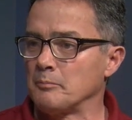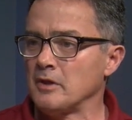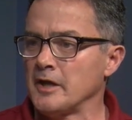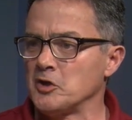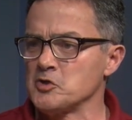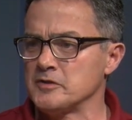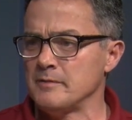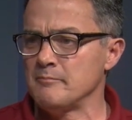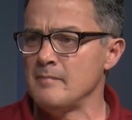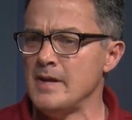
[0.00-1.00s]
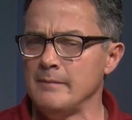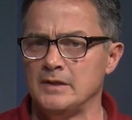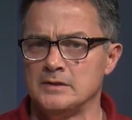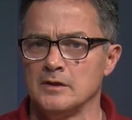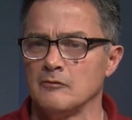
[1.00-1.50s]
players that maybe
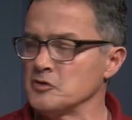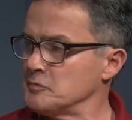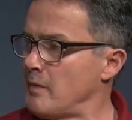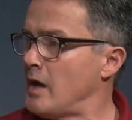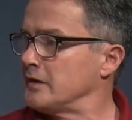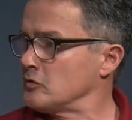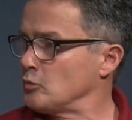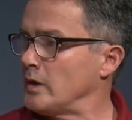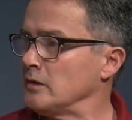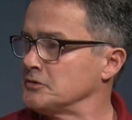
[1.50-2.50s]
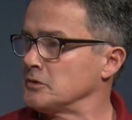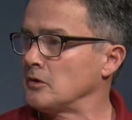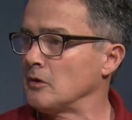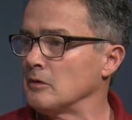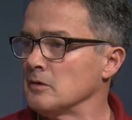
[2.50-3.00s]
didn't respond as well to
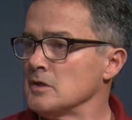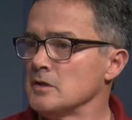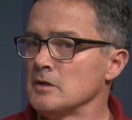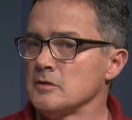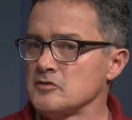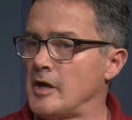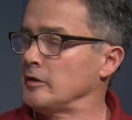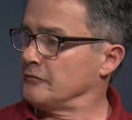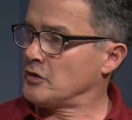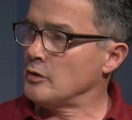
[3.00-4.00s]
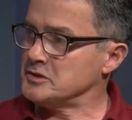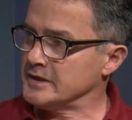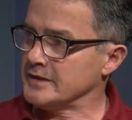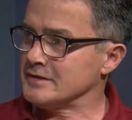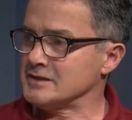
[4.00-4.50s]
her style of
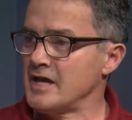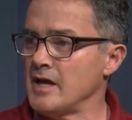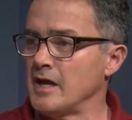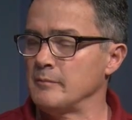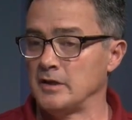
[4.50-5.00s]
coaching at the time.